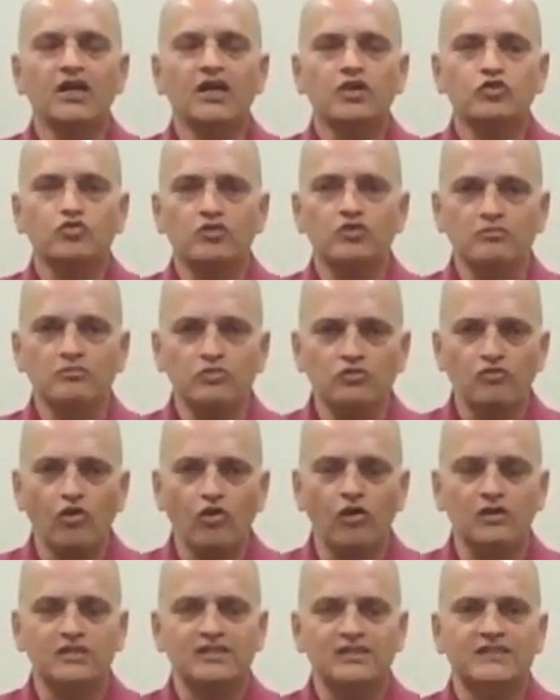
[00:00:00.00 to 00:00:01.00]
to remove
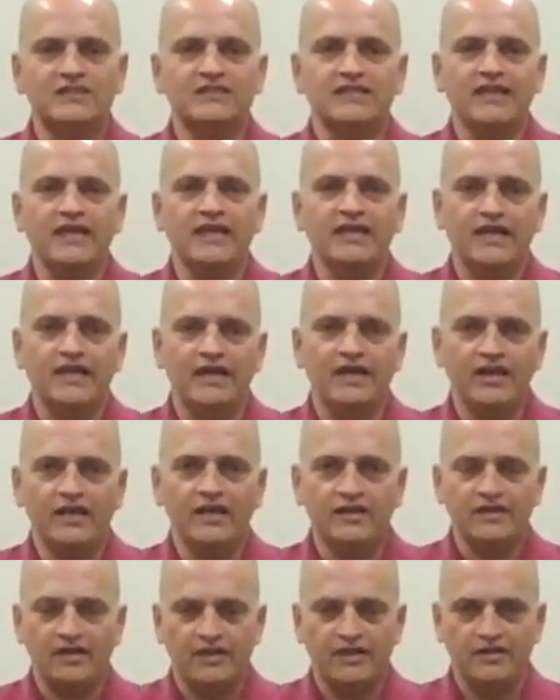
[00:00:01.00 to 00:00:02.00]
all the stale
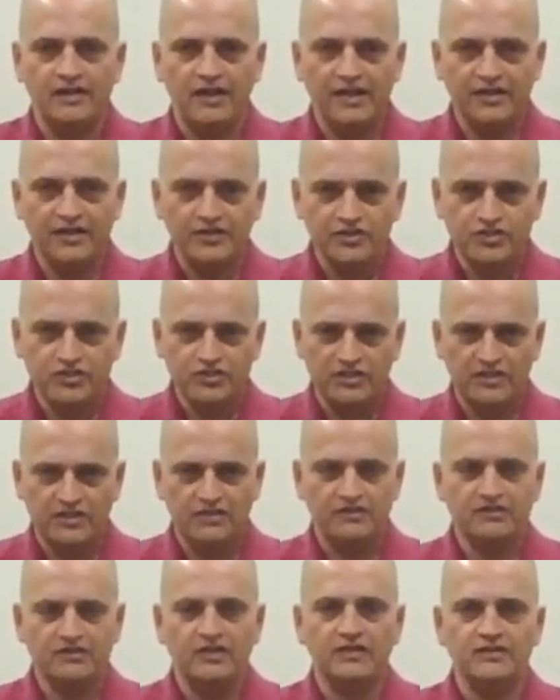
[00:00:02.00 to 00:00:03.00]
air and energy
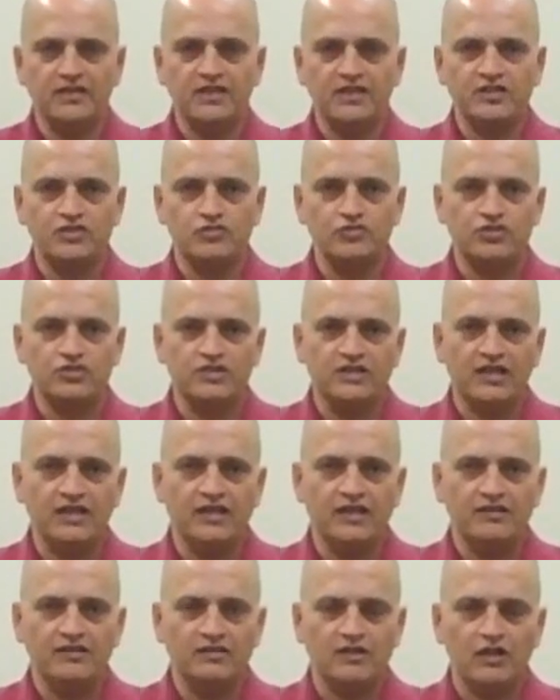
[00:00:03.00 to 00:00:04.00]
that tends to
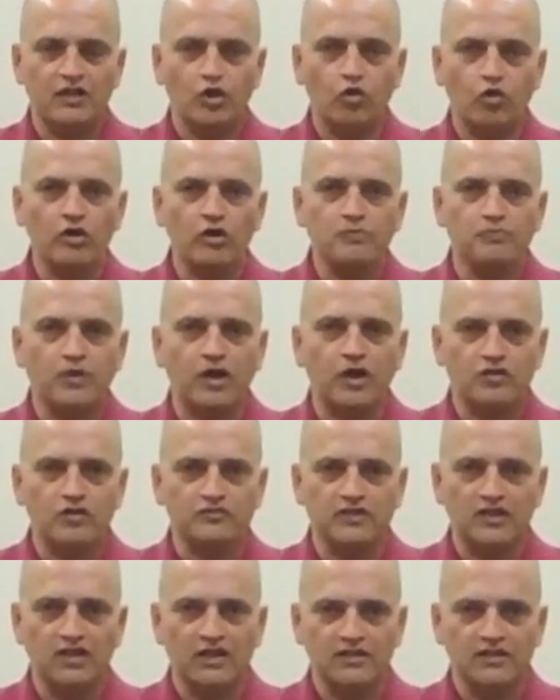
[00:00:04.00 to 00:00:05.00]
stay in the lower part
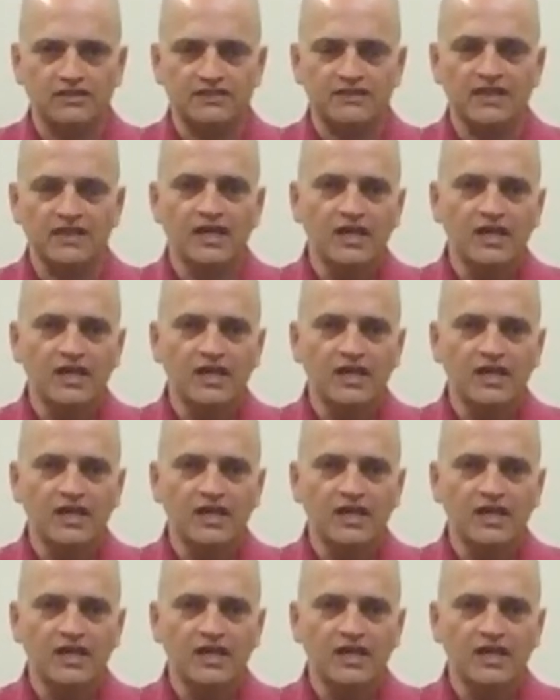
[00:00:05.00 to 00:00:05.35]
of the lungs.